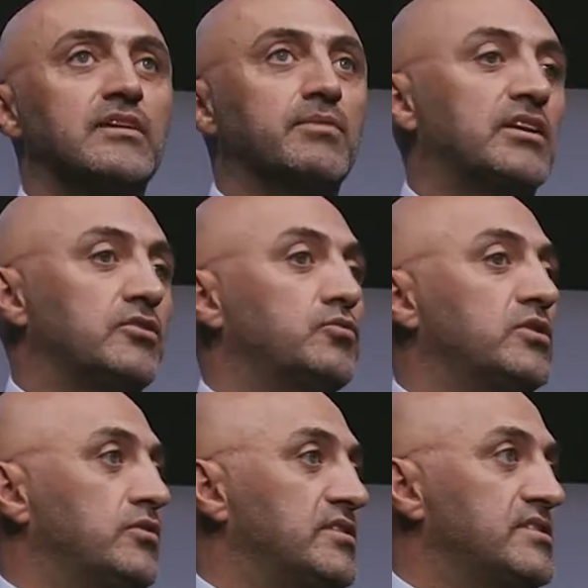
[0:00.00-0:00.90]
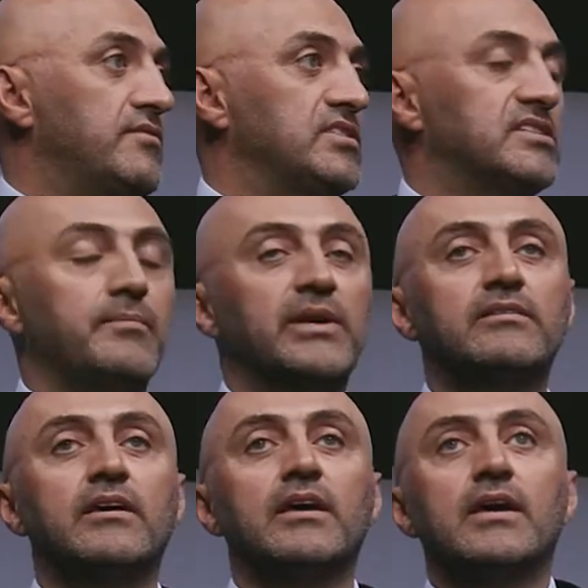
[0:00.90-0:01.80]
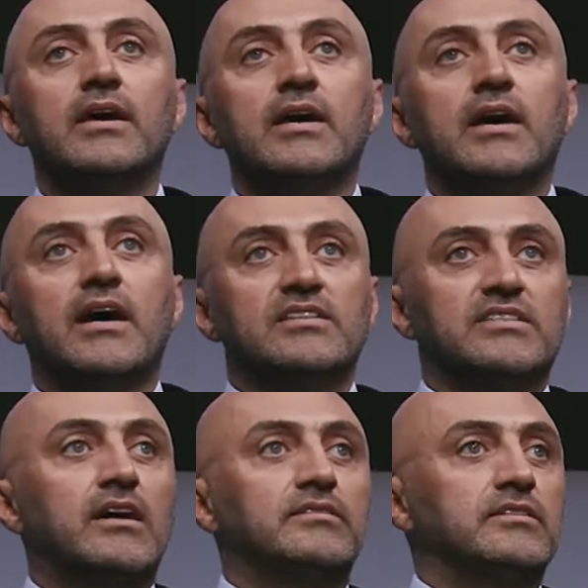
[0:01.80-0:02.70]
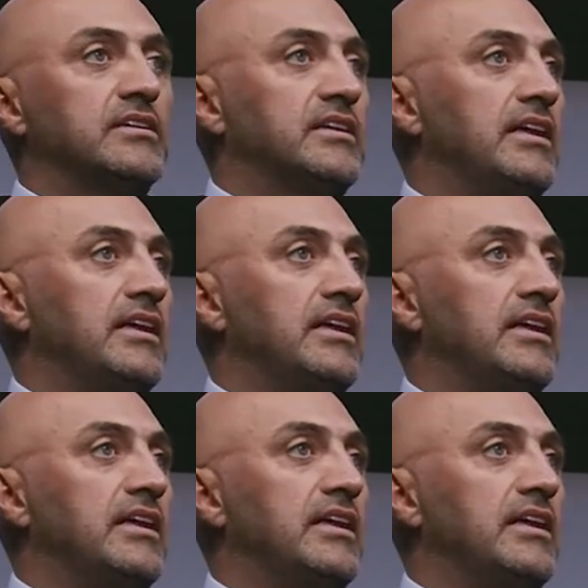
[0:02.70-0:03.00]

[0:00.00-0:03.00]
I'm going to do it to the Seven Summit. I started in